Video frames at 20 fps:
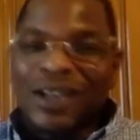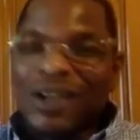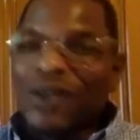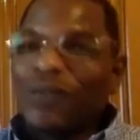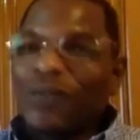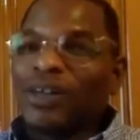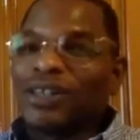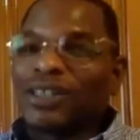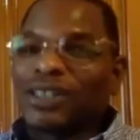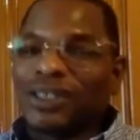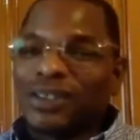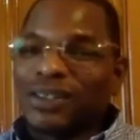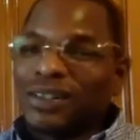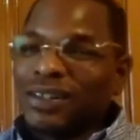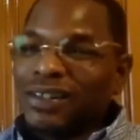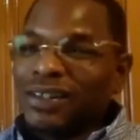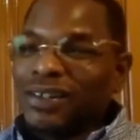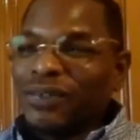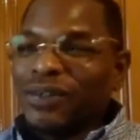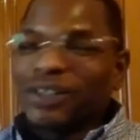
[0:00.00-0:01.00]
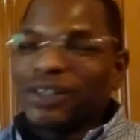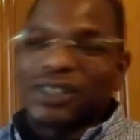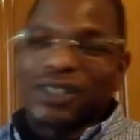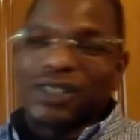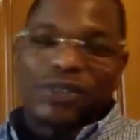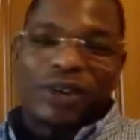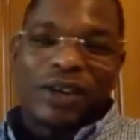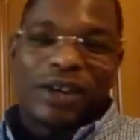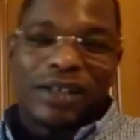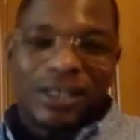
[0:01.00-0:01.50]
What's
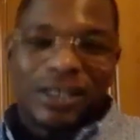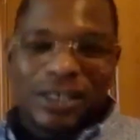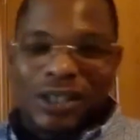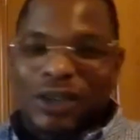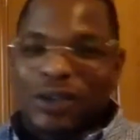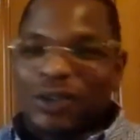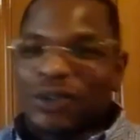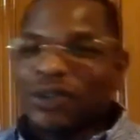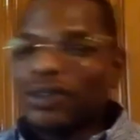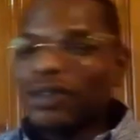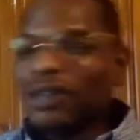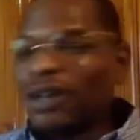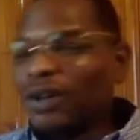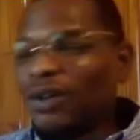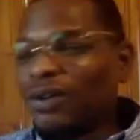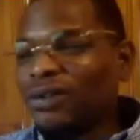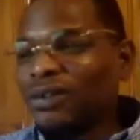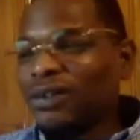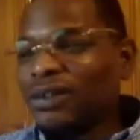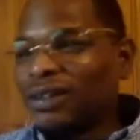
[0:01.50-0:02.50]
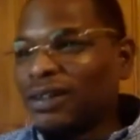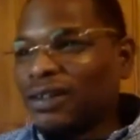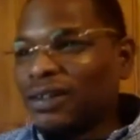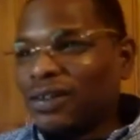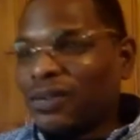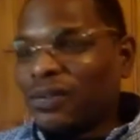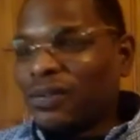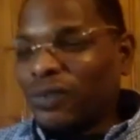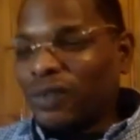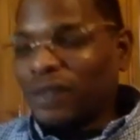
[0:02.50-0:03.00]
your credit score? You know,
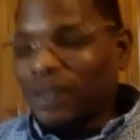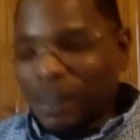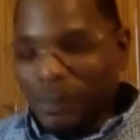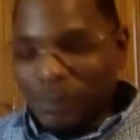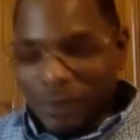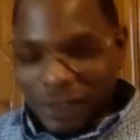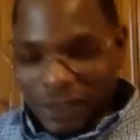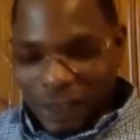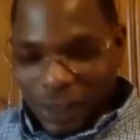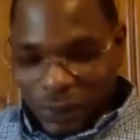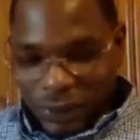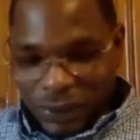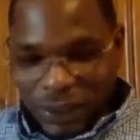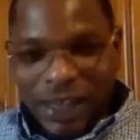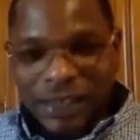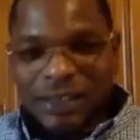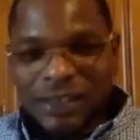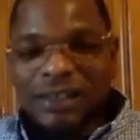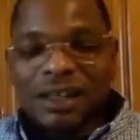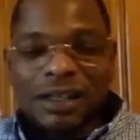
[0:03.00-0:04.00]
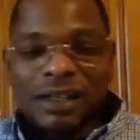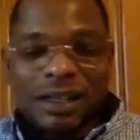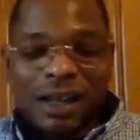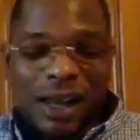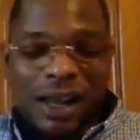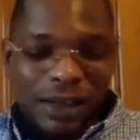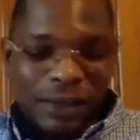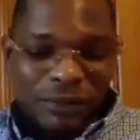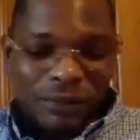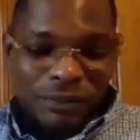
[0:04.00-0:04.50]
let me see what that's looking
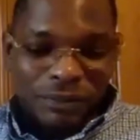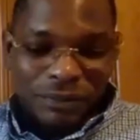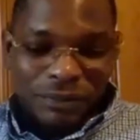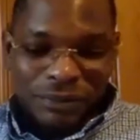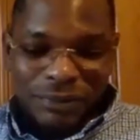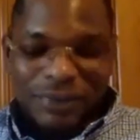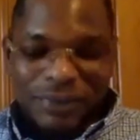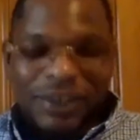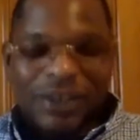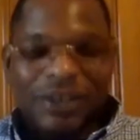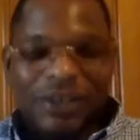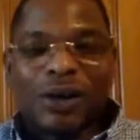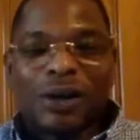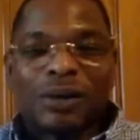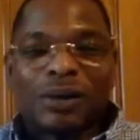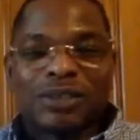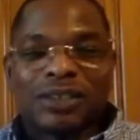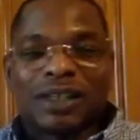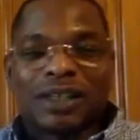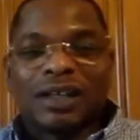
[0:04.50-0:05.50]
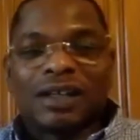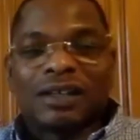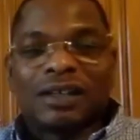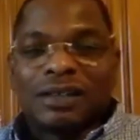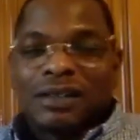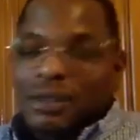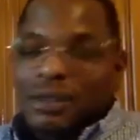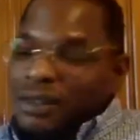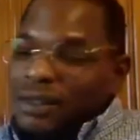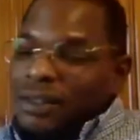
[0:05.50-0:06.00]
like. You know what I'm
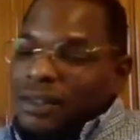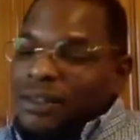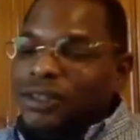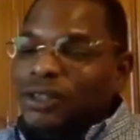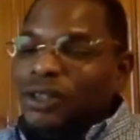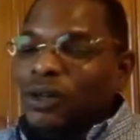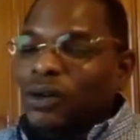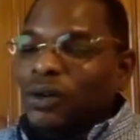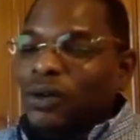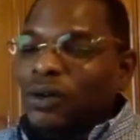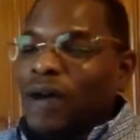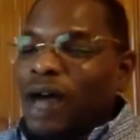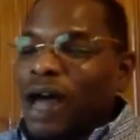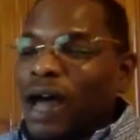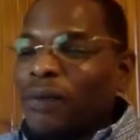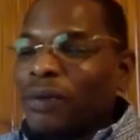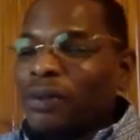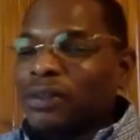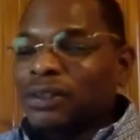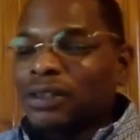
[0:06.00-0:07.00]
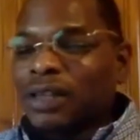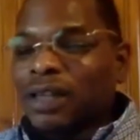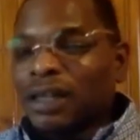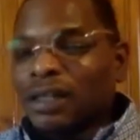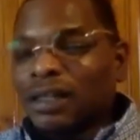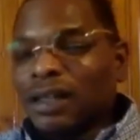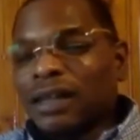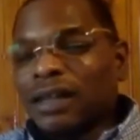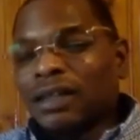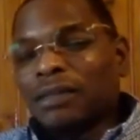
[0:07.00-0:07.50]
saying? So I would
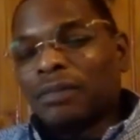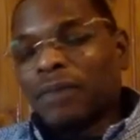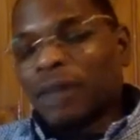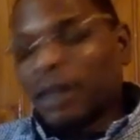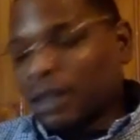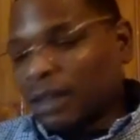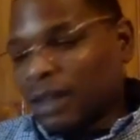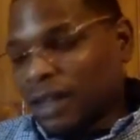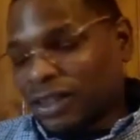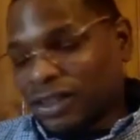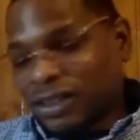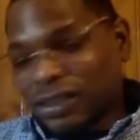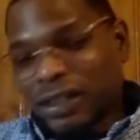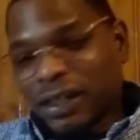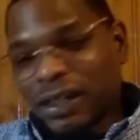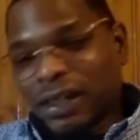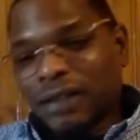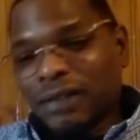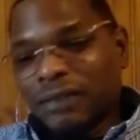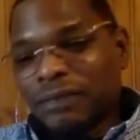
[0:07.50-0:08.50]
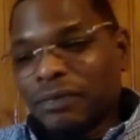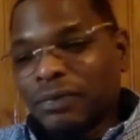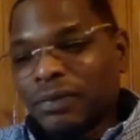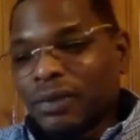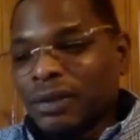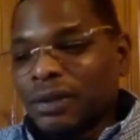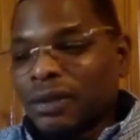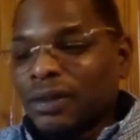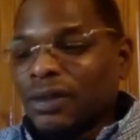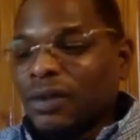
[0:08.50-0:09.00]
say like the money that you're getting,
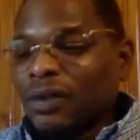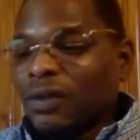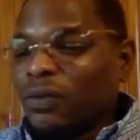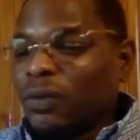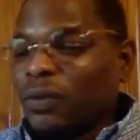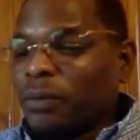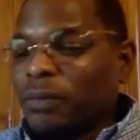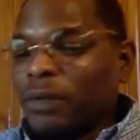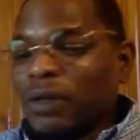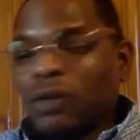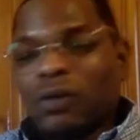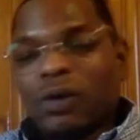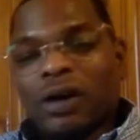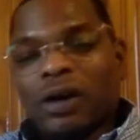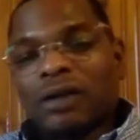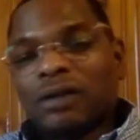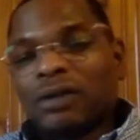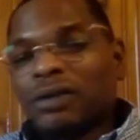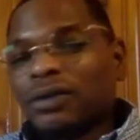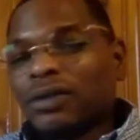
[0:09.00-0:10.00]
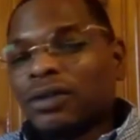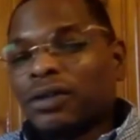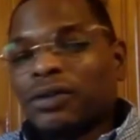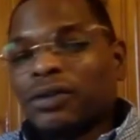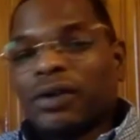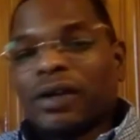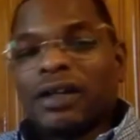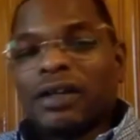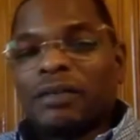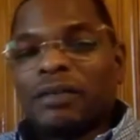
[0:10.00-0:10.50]
be working on your
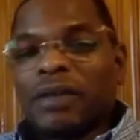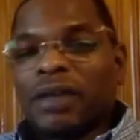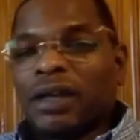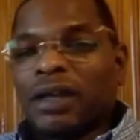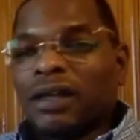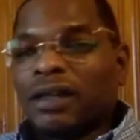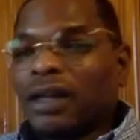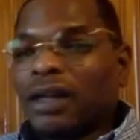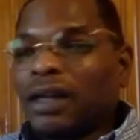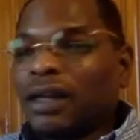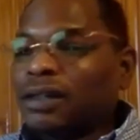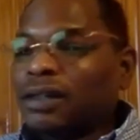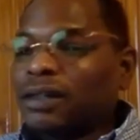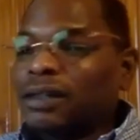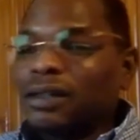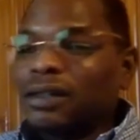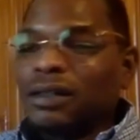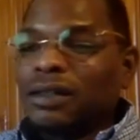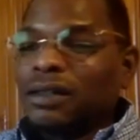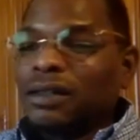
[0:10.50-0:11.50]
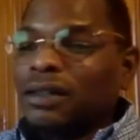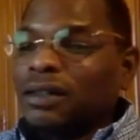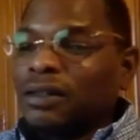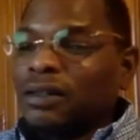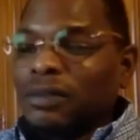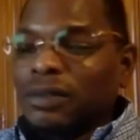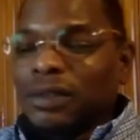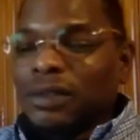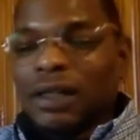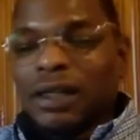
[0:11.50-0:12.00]
credit, man. Like
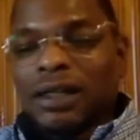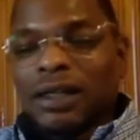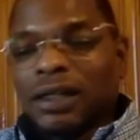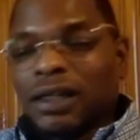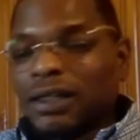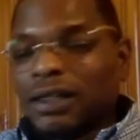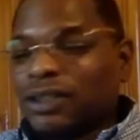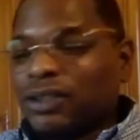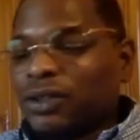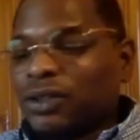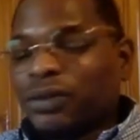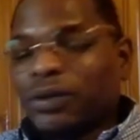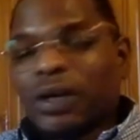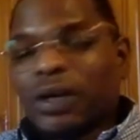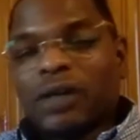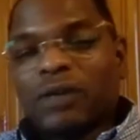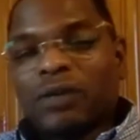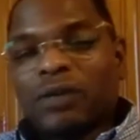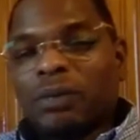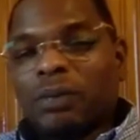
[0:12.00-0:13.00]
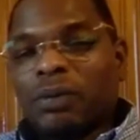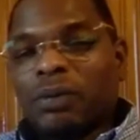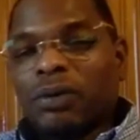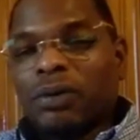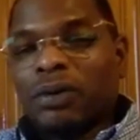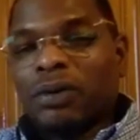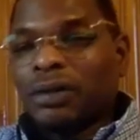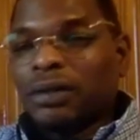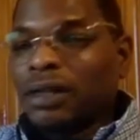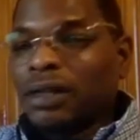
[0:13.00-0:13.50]
get your credit
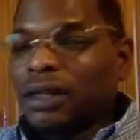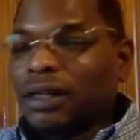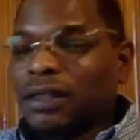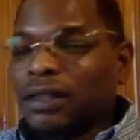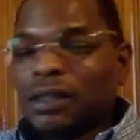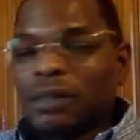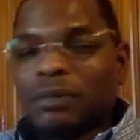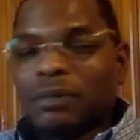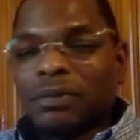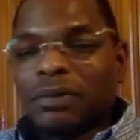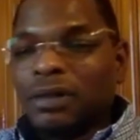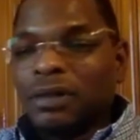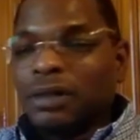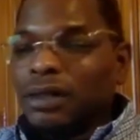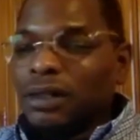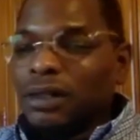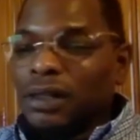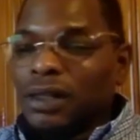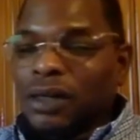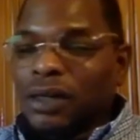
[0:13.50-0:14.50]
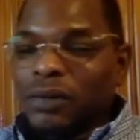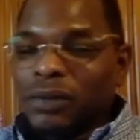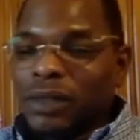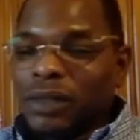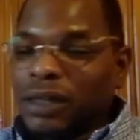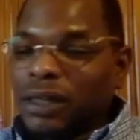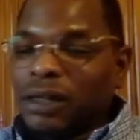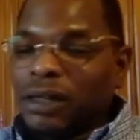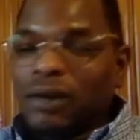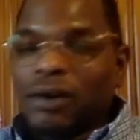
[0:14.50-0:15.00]
report, look at them,
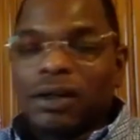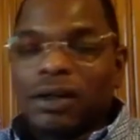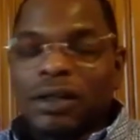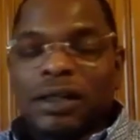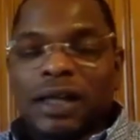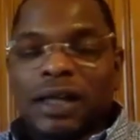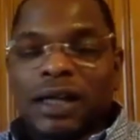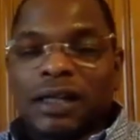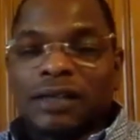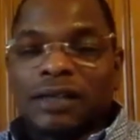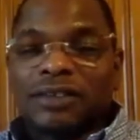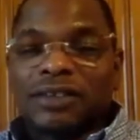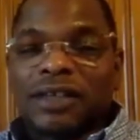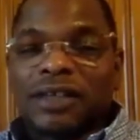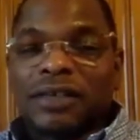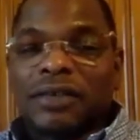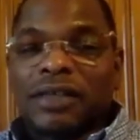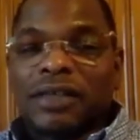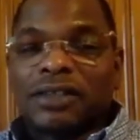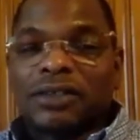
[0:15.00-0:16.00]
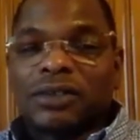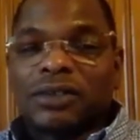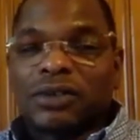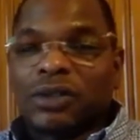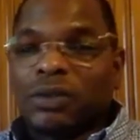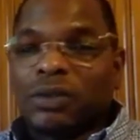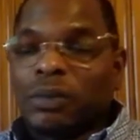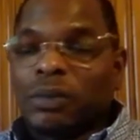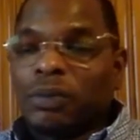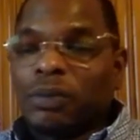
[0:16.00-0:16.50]
look at all the negative stuff that's on
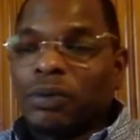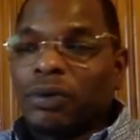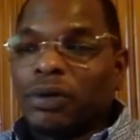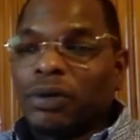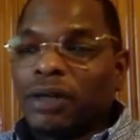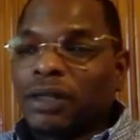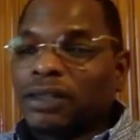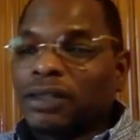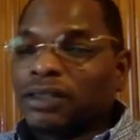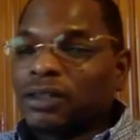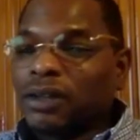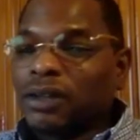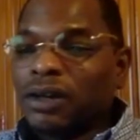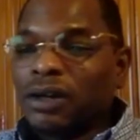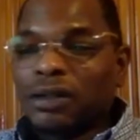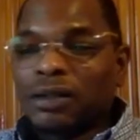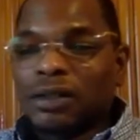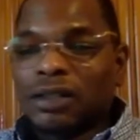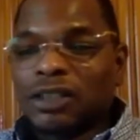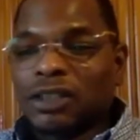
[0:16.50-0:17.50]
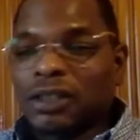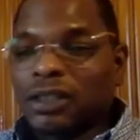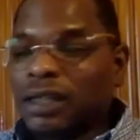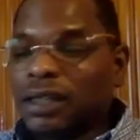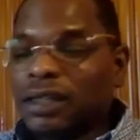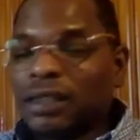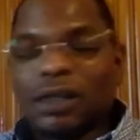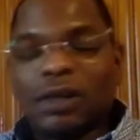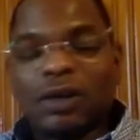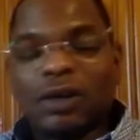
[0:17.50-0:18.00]
your report, and start just
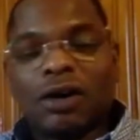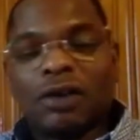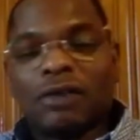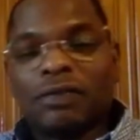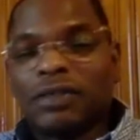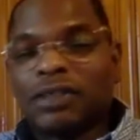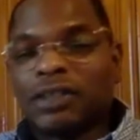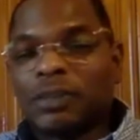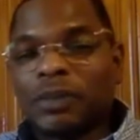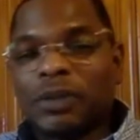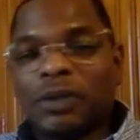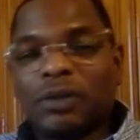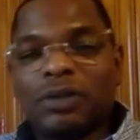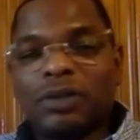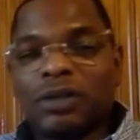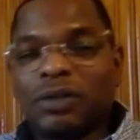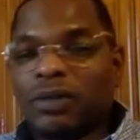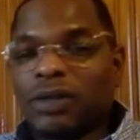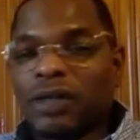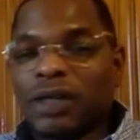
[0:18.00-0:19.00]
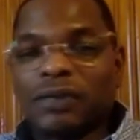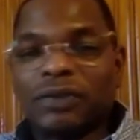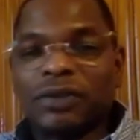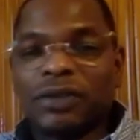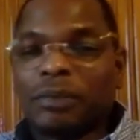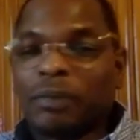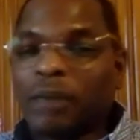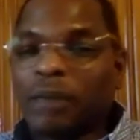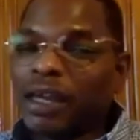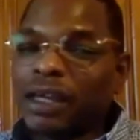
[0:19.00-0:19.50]
getting it off, disputing it, whatever
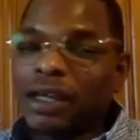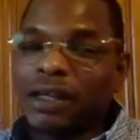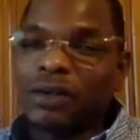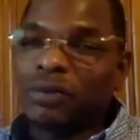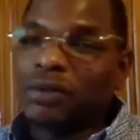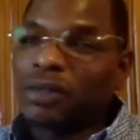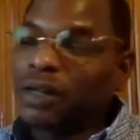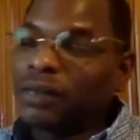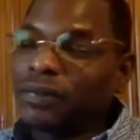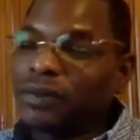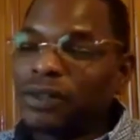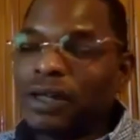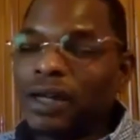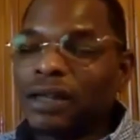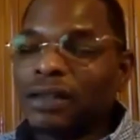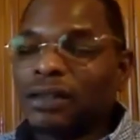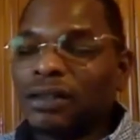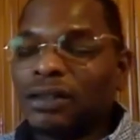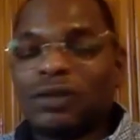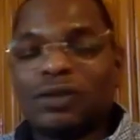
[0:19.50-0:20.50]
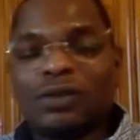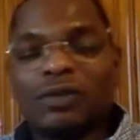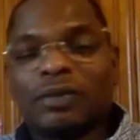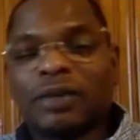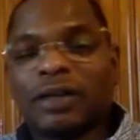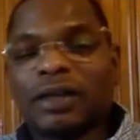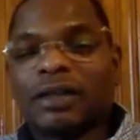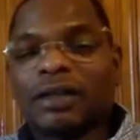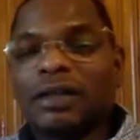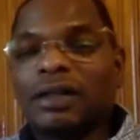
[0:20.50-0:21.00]
you pay it or whatever you got to do,
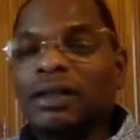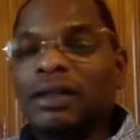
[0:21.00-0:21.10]
man.